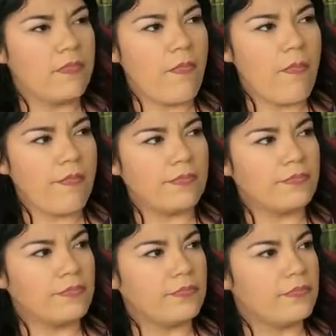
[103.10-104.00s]

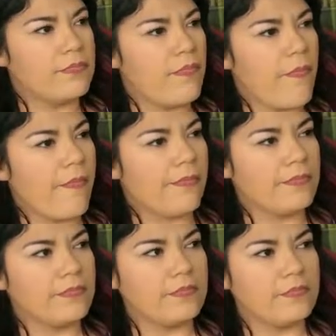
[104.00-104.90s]

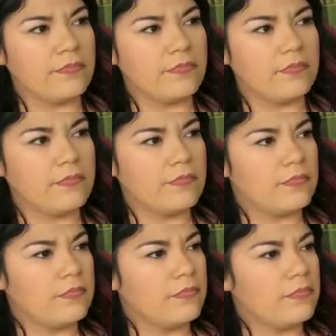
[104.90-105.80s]

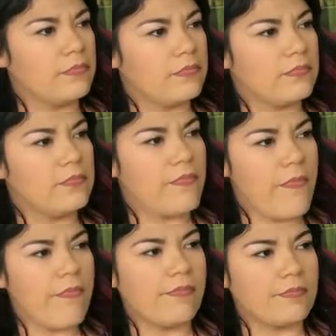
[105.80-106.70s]

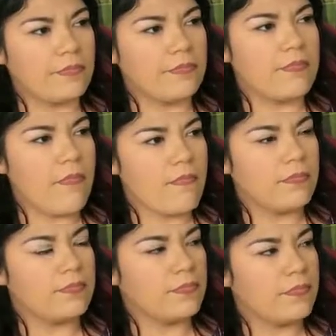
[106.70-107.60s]

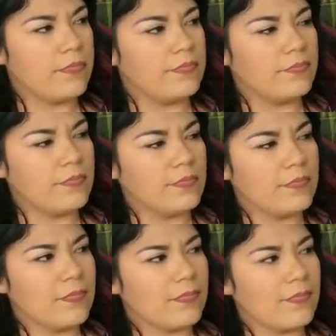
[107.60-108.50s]

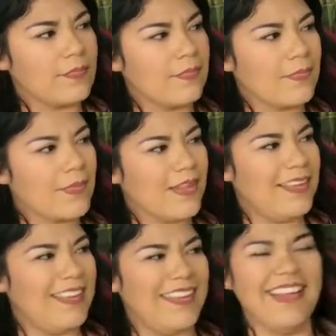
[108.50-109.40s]

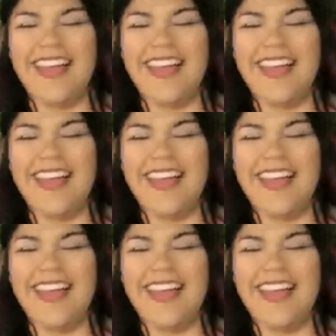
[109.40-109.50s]
This person isn't speaking.